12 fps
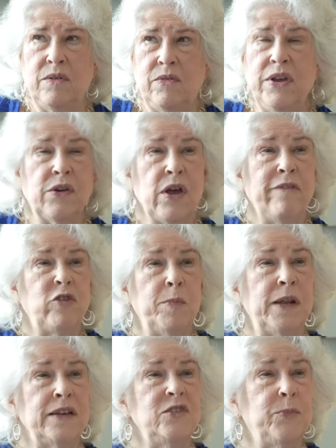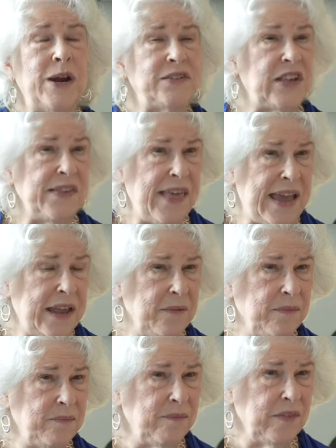feel comfortable expressing that.
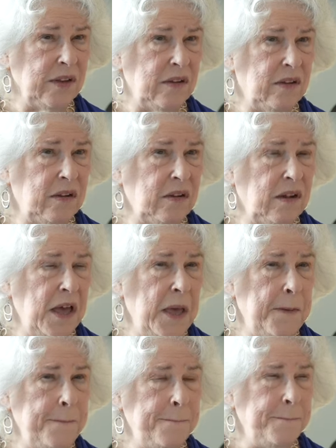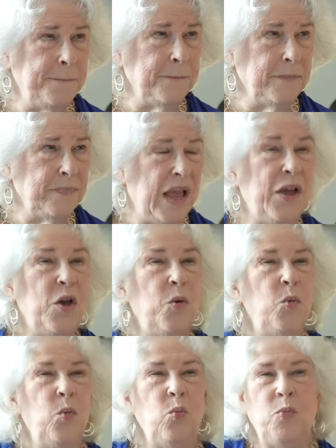Um,
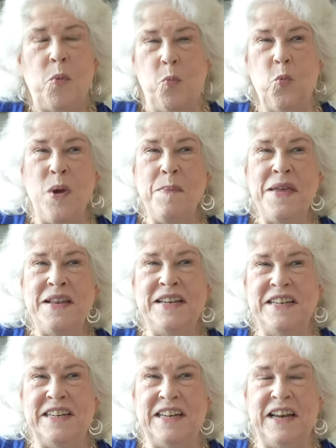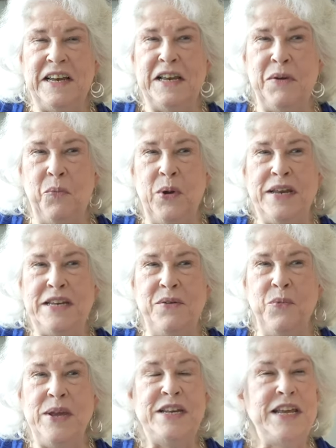women, we,
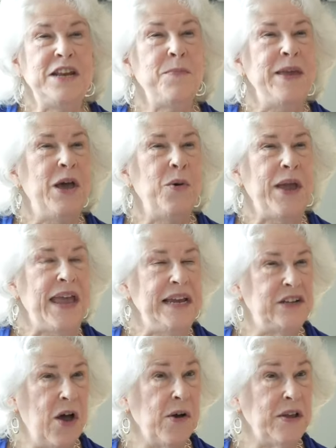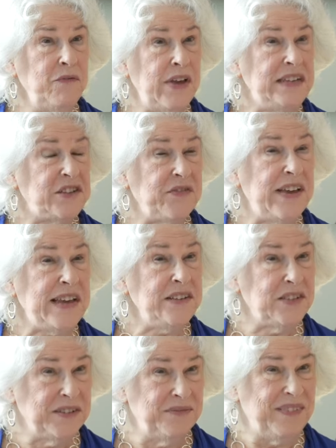we tend to be okay talking face to
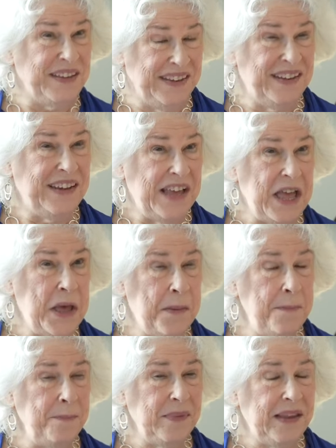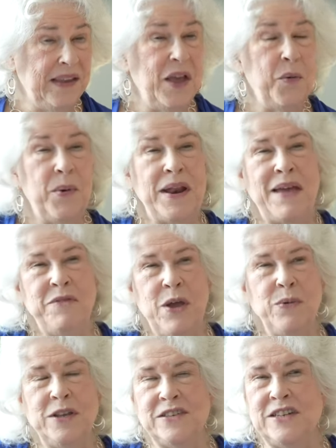face. Mm-hmm. Um, what I've
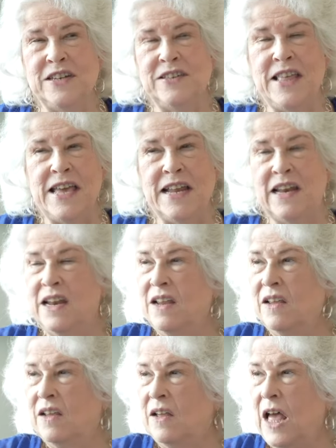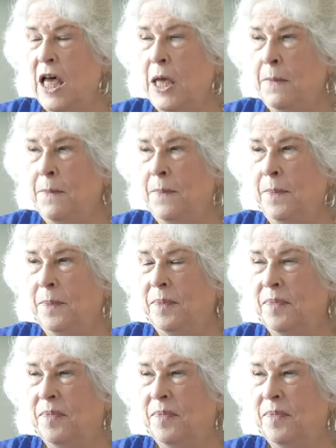noticed is that um,